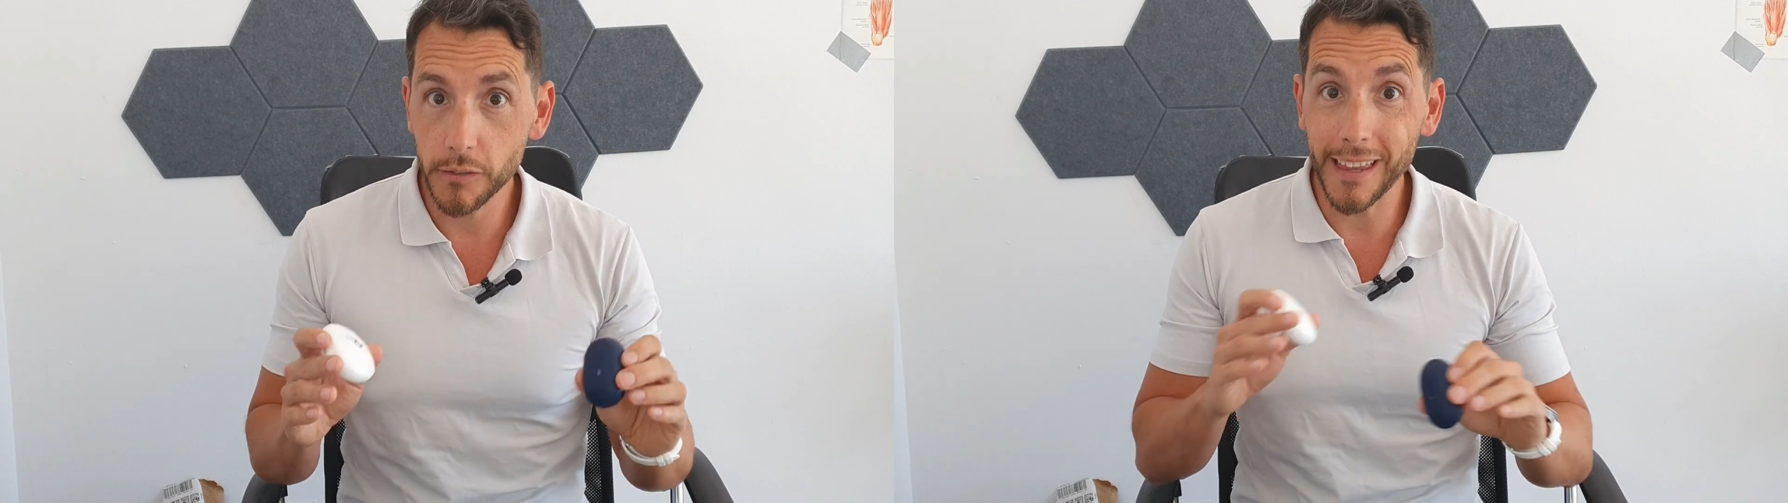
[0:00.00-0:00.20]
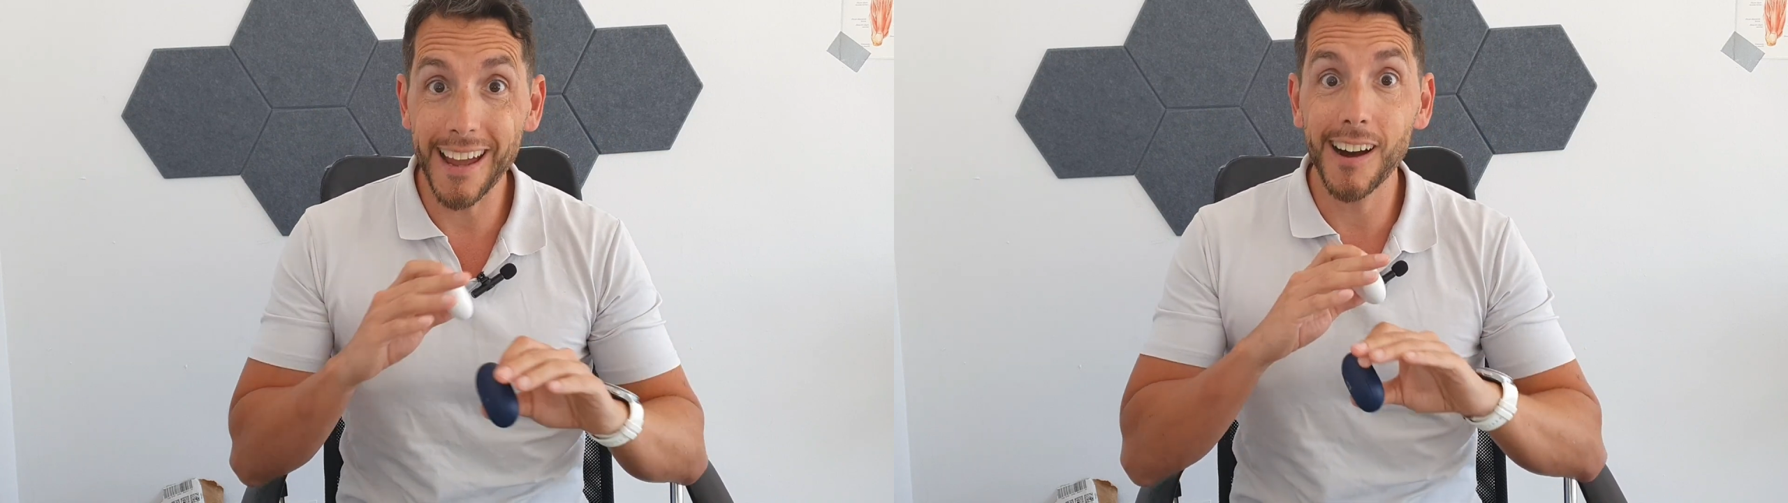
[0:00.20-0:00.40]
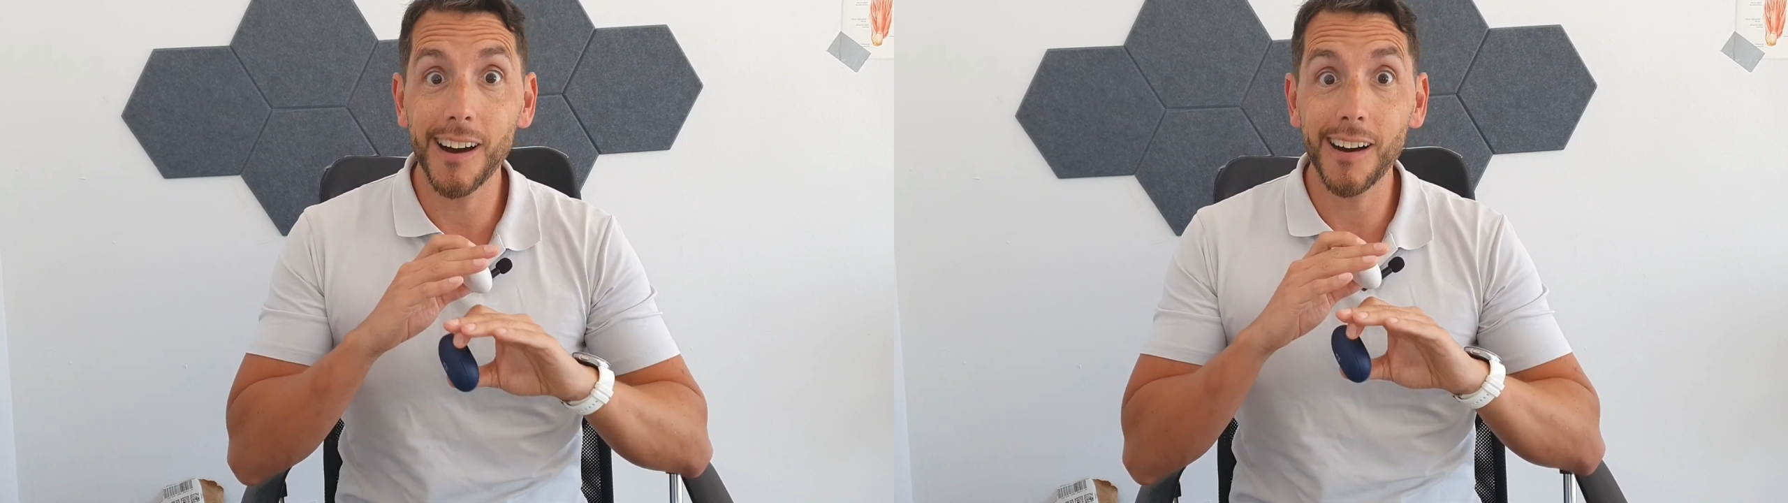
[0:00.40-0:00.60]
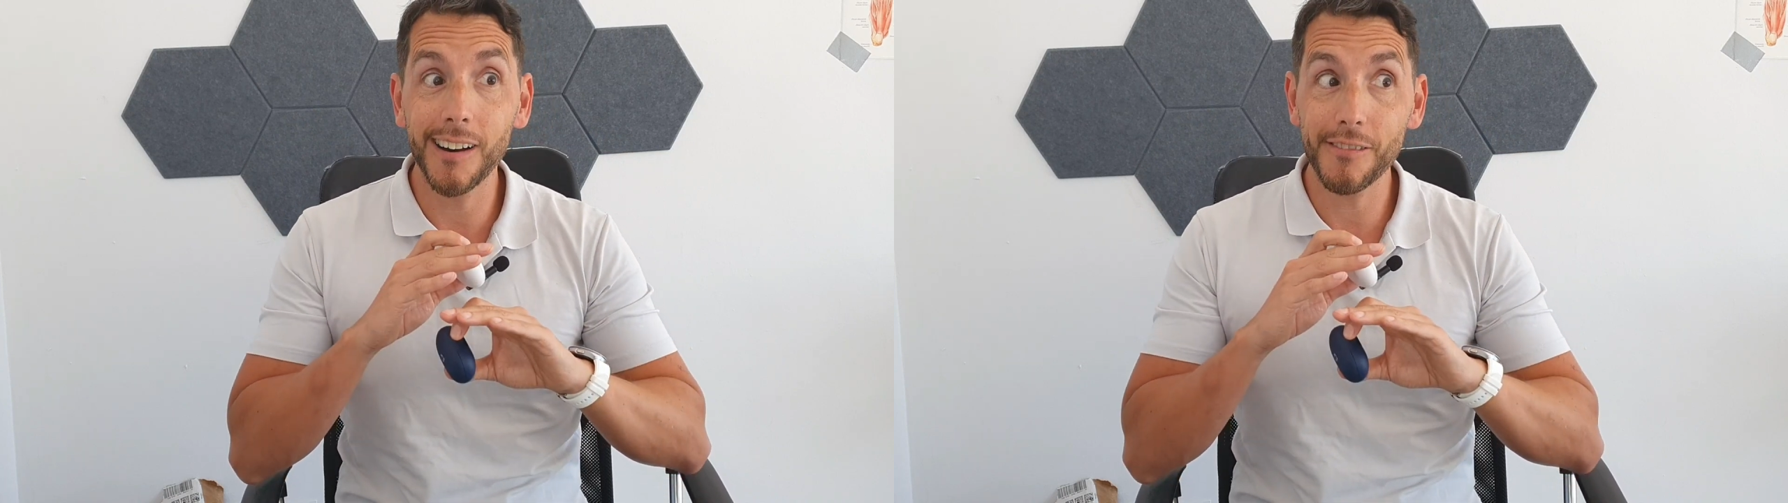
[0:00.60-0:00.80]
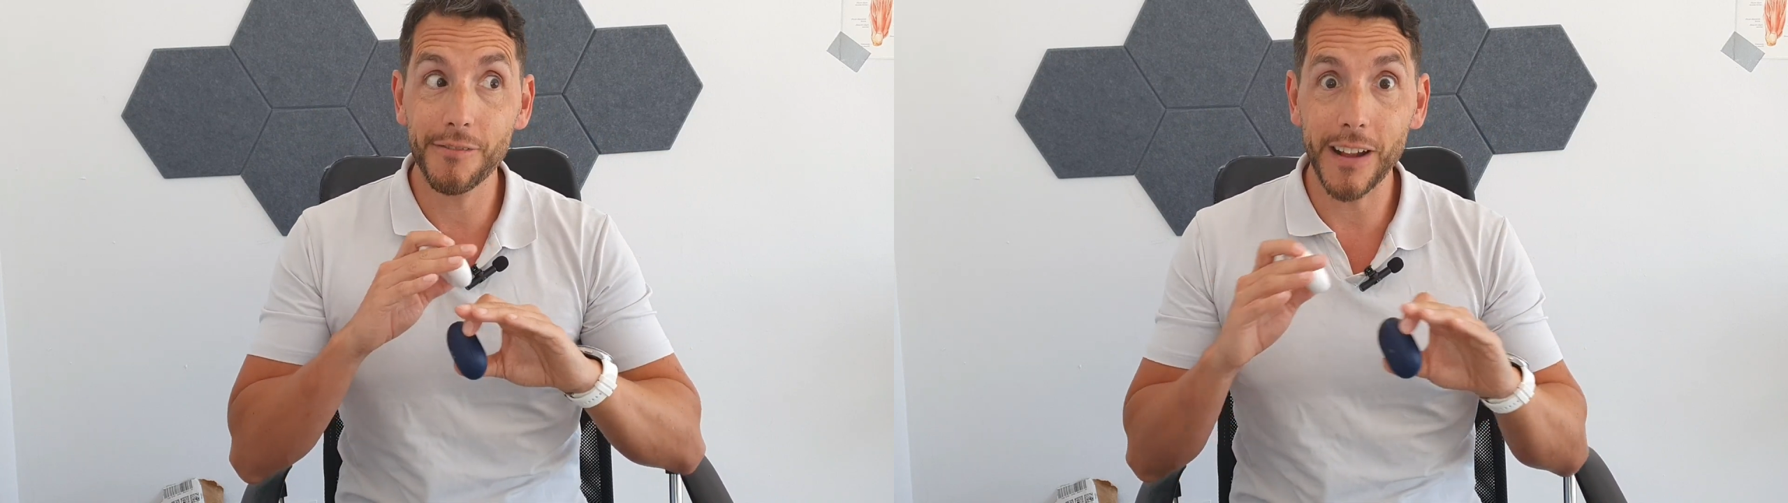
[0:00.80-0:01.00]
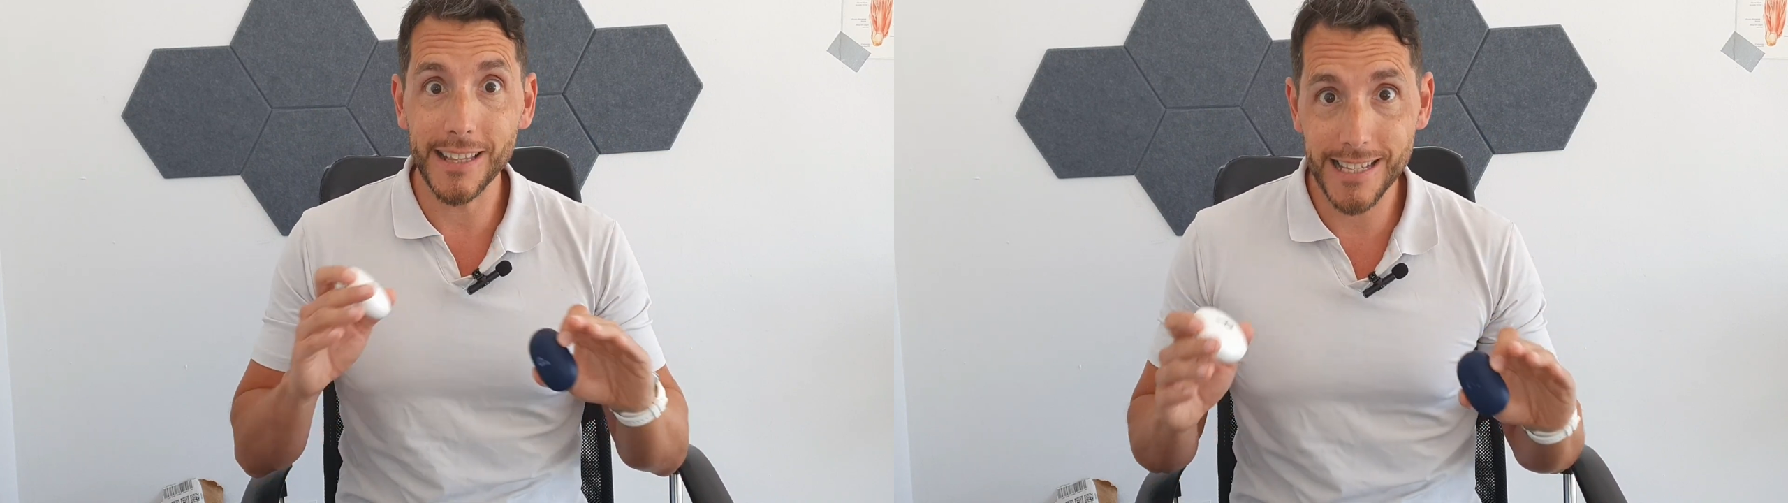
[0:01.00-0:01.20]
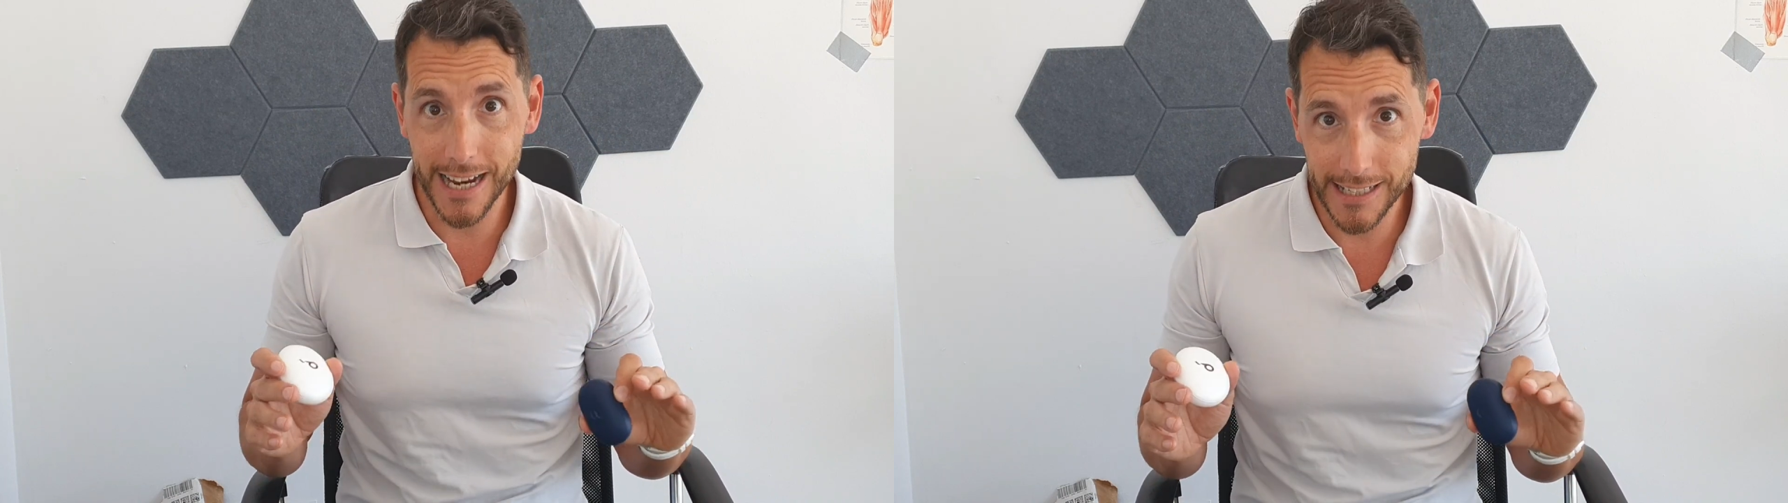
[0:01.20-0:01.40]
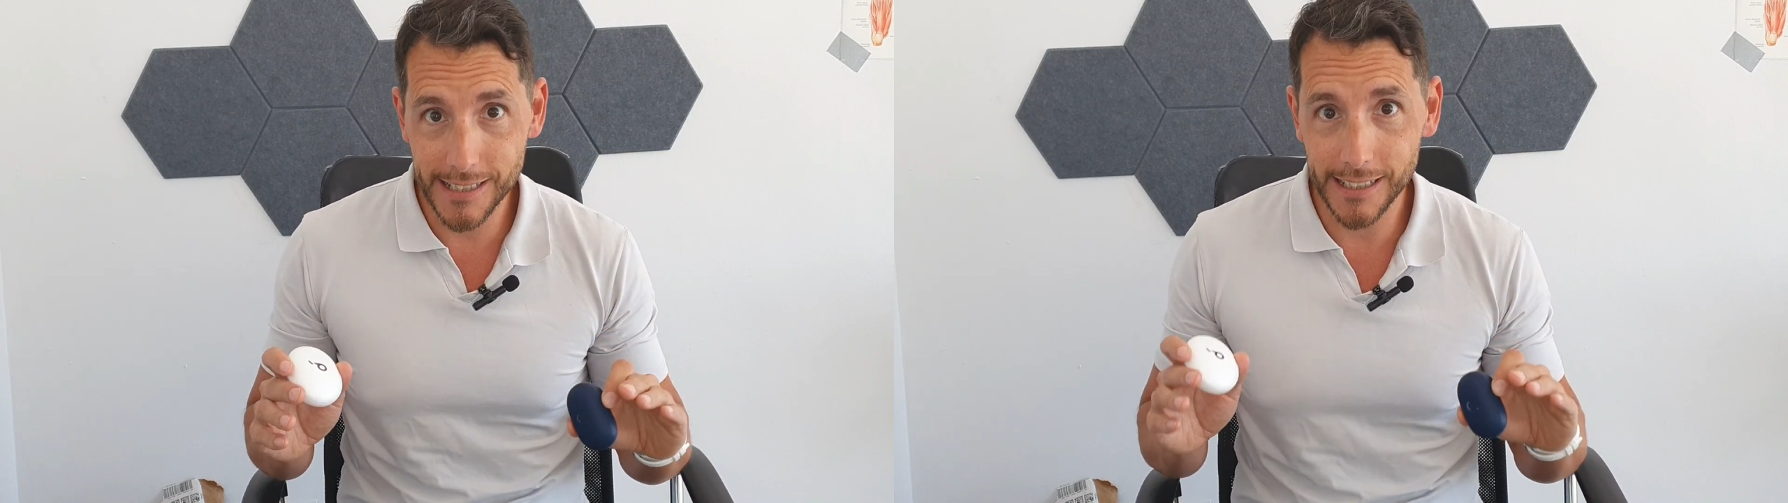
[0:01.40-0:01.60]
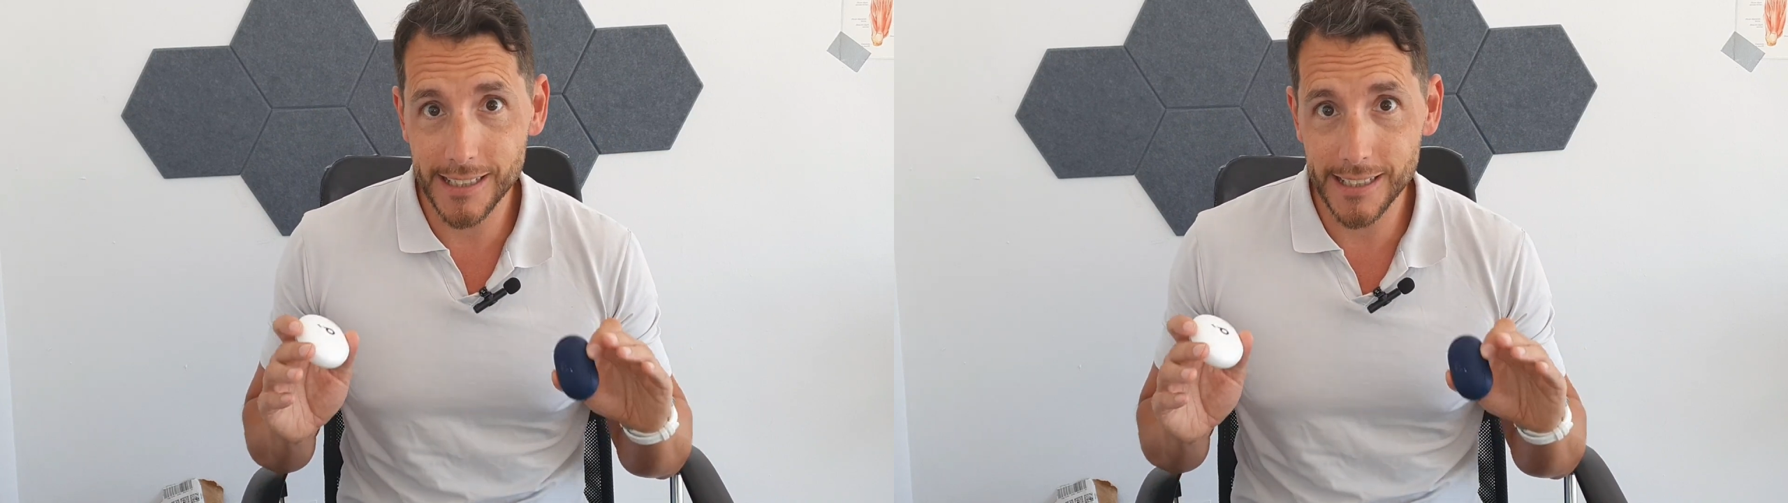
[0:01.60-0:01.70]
They are fantastic